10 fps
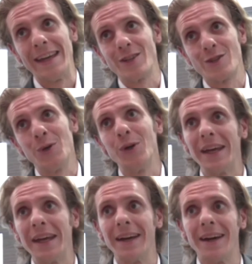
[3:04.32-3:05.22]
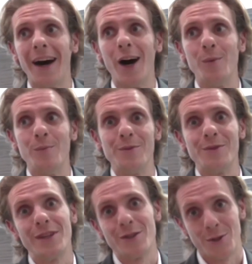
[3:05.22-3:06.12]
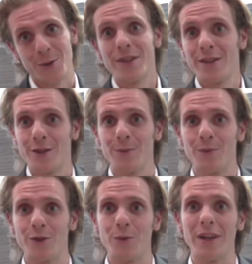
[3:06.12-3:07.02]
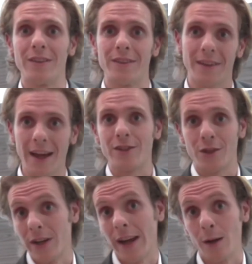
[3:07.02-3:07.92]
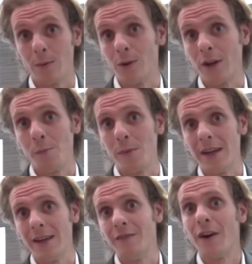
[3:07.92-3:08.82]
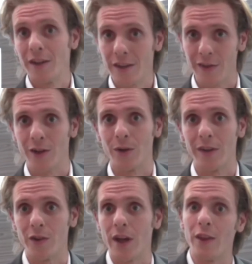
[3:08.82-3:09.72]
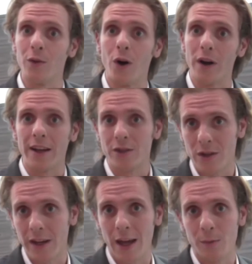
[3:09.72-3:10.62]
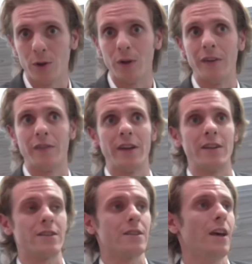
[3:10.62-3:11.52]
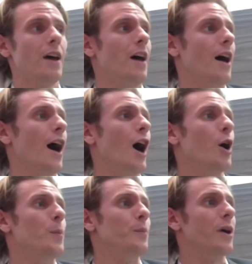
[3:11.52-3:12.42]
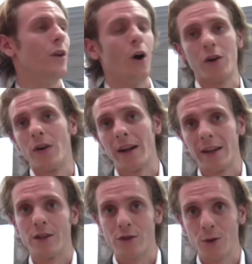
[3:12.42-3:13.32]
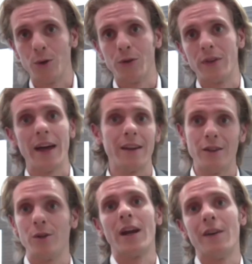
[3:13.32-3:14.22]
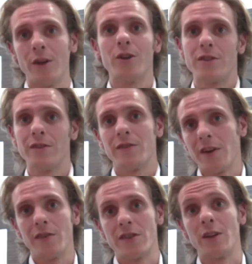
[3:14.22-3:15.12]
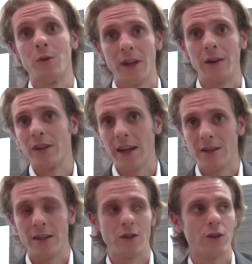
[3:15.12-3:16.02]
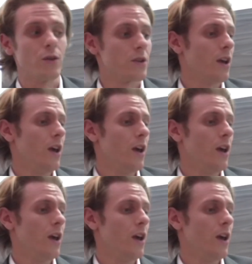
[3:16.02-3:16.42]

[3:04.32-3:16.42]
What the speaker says: installing digital systems with category cable can be very difficult. If you get the wrong category cable, or if it's not correctly installed, then you can have lots of signal degradation issues.